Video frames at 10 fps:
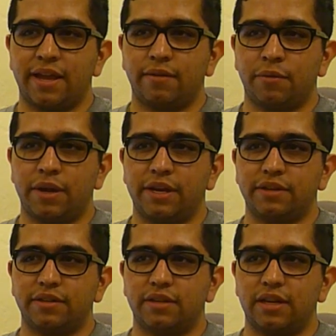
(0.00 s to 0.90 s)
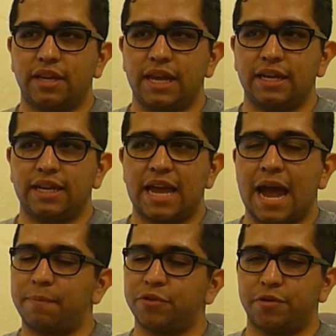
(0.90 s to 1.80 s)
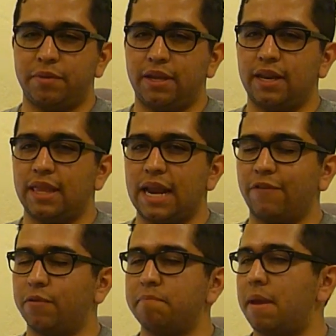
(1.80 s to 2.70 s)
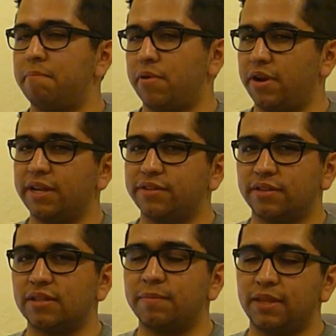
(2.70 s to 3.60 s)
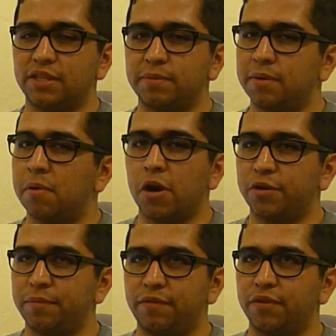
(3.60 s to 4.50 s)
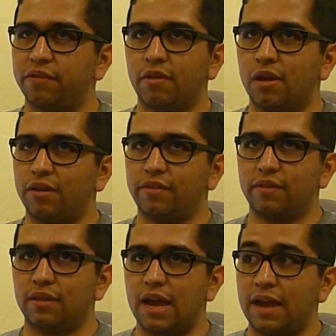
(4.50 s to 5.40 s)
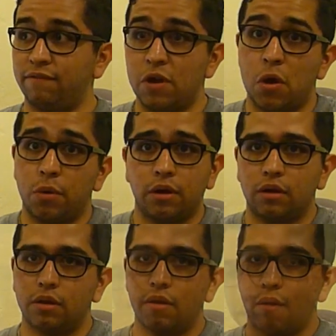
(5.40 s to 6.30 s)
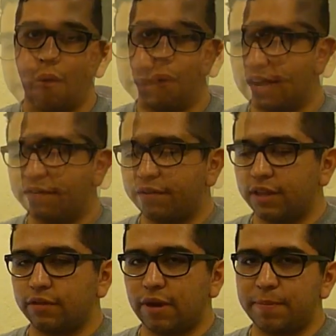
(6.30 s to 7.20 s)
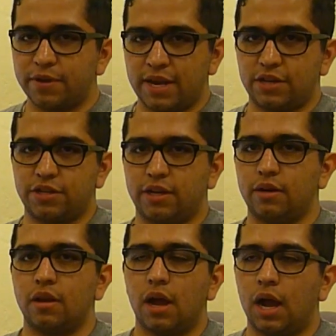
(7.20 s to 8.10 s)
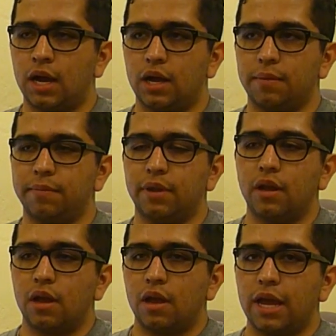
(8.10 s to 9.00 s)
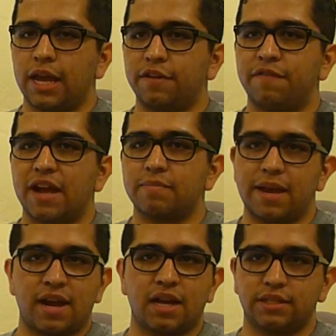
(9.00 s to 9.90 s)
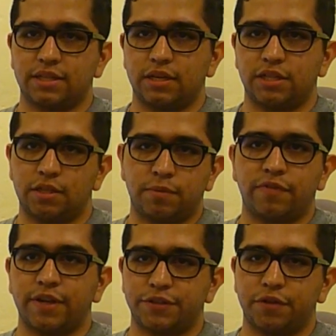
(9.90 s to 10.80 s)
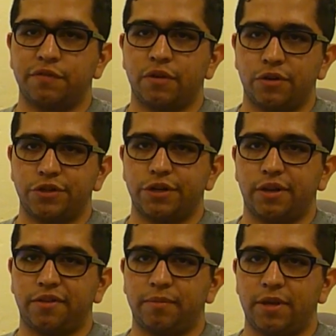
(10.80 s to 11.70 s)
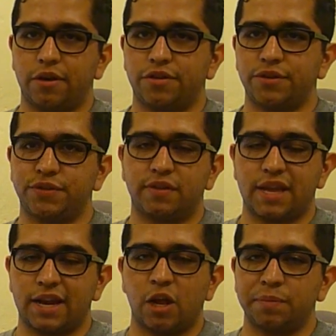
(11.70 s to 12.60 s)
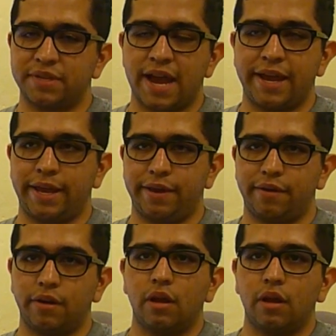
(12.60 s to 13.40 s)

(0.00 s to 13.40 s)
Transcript: when it captured me and that I remember. It's just something that's been a part of me for as long as I've known. Definitely the reputation. And in fact, my cousin is a professor of photojournalism here too, so that helped tie in.